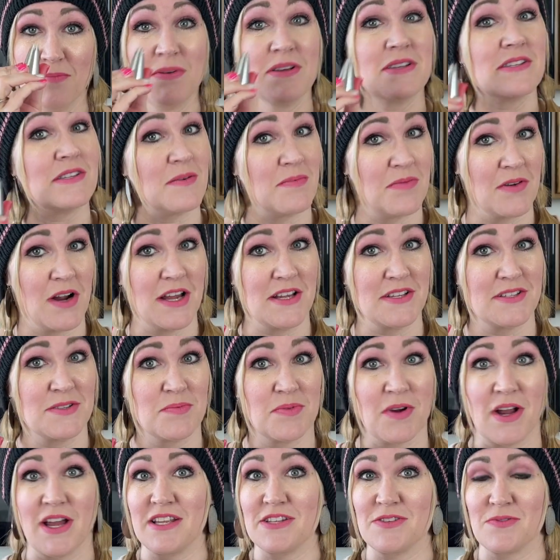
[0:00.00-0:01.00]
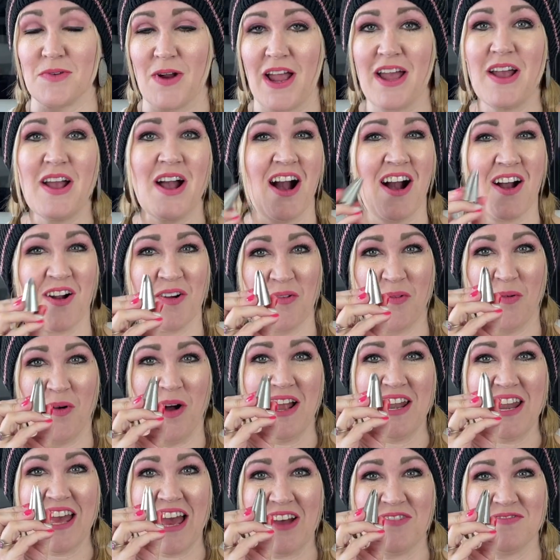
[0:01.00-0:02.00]
Surprise, surprise, right? Our
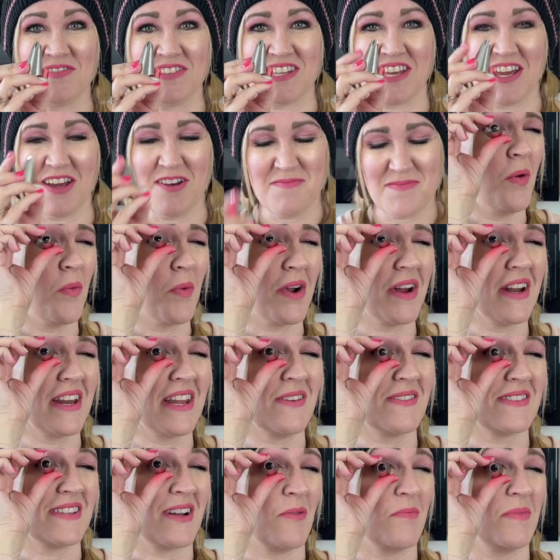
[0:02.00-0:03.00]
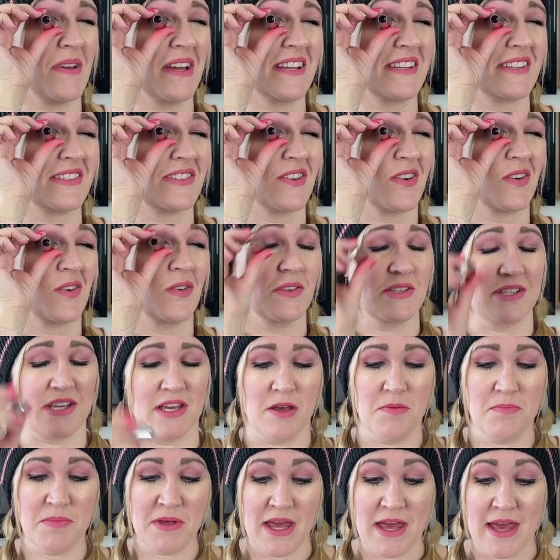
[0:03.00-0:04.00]
1M tip, we're gonna use our big circle
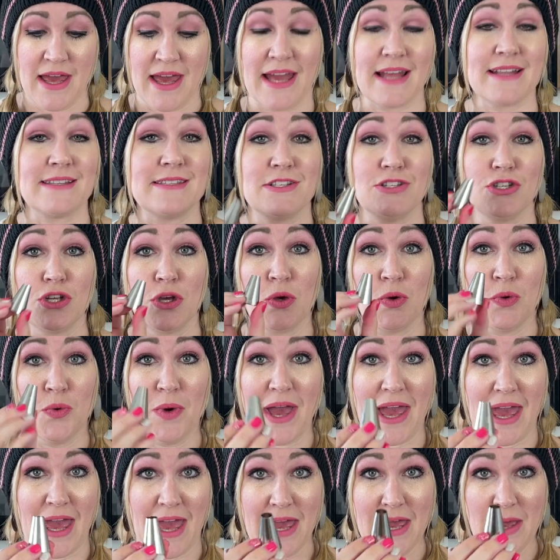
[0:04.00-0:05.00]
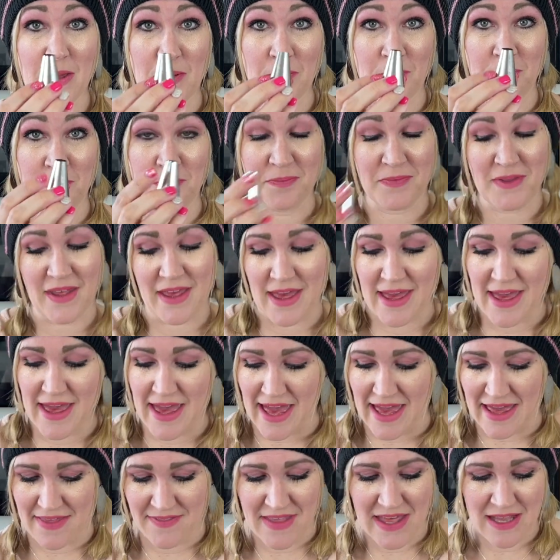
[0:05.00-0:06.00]
tip. It's 2A.
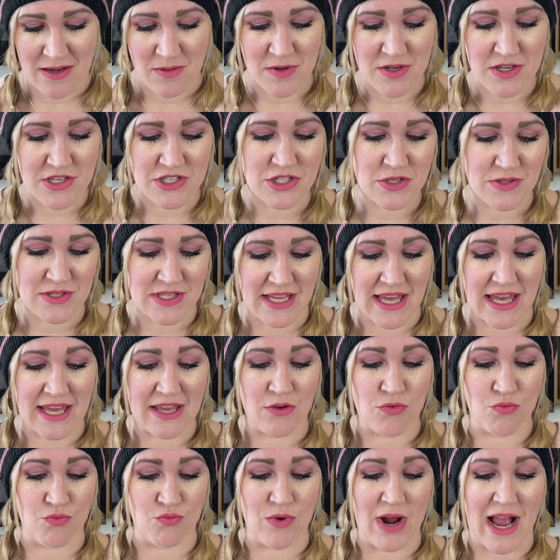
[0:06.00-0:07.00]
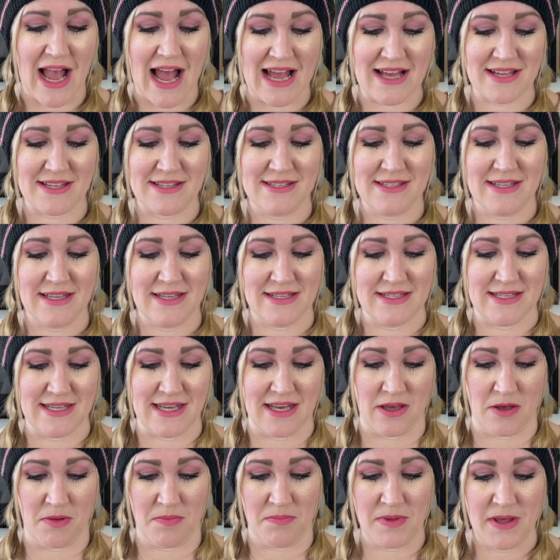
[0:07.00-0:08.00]
And then we're just using a grass
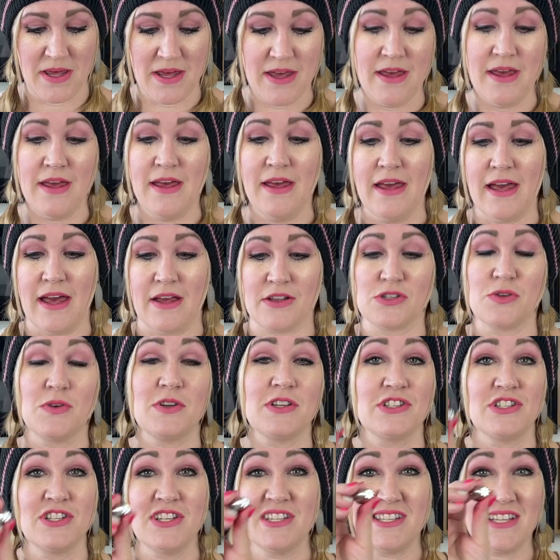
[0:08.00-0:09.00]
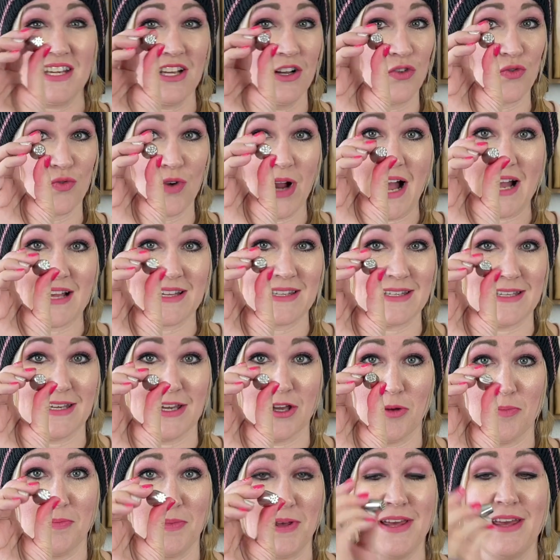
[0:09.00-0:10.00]
tip. So it's just a grass
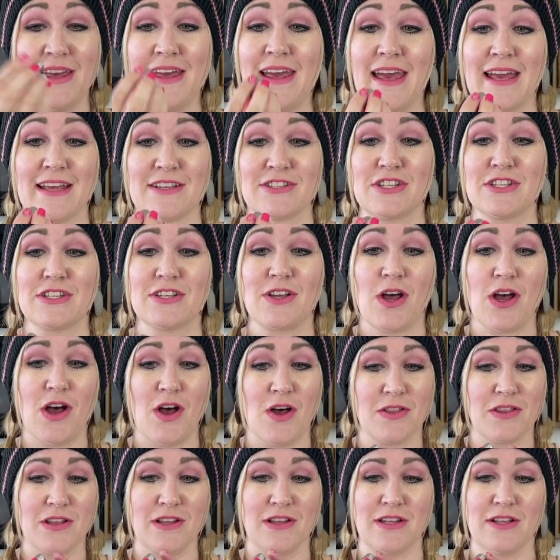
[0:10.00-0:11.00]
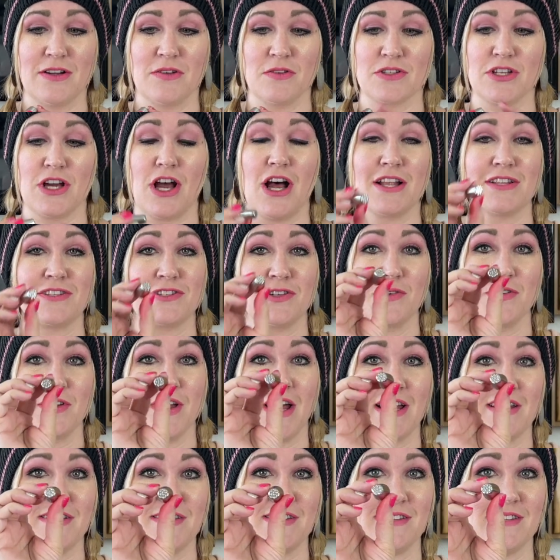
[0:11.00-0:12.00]
tip. It's just got all the little dots. You can
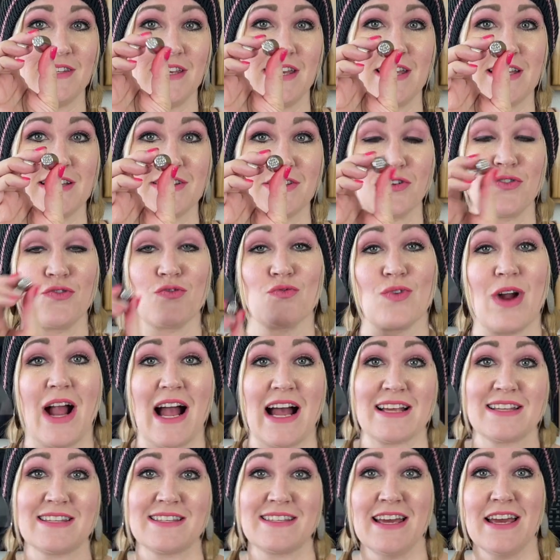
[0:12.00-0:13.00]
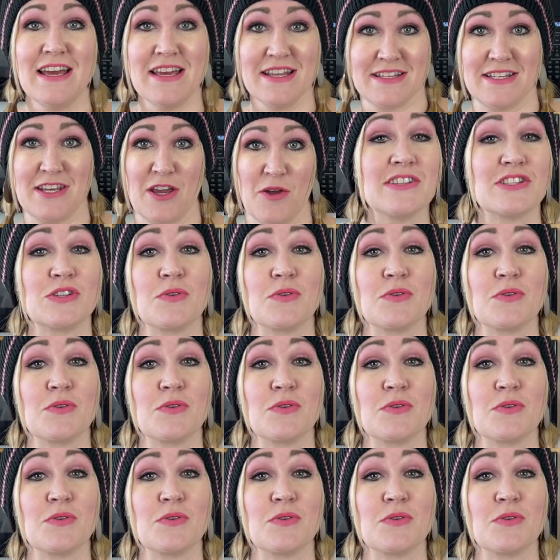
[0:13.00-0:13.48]
kind of see it's a grass tip.